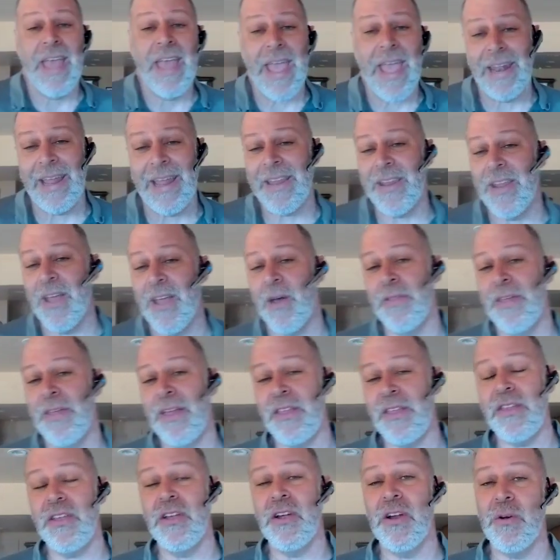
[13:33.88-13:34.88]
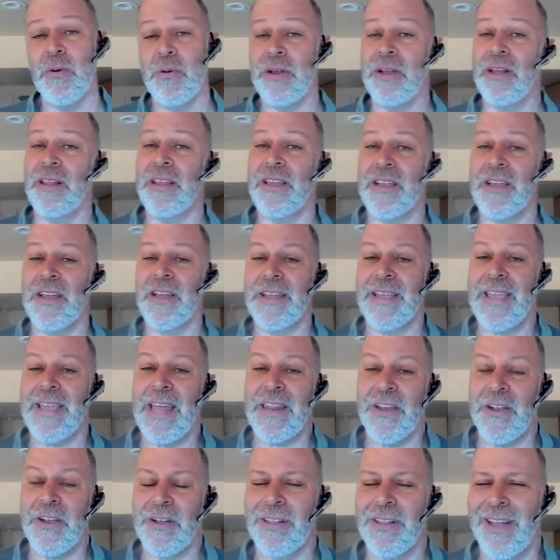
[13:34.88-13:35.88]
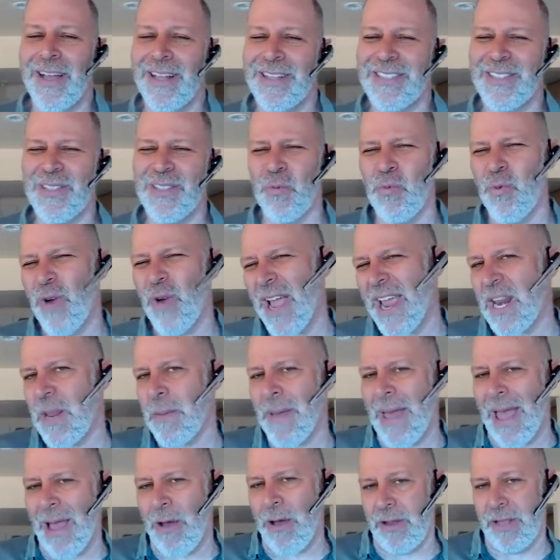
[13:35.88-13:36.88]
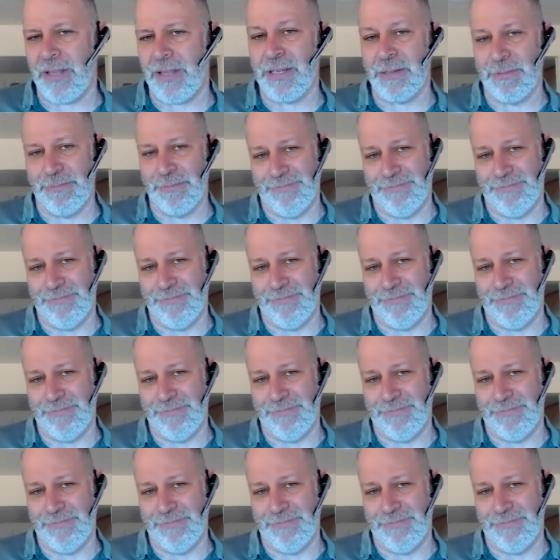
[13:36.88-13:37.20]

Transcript: And I know that you're really good at getting your clients to write about it.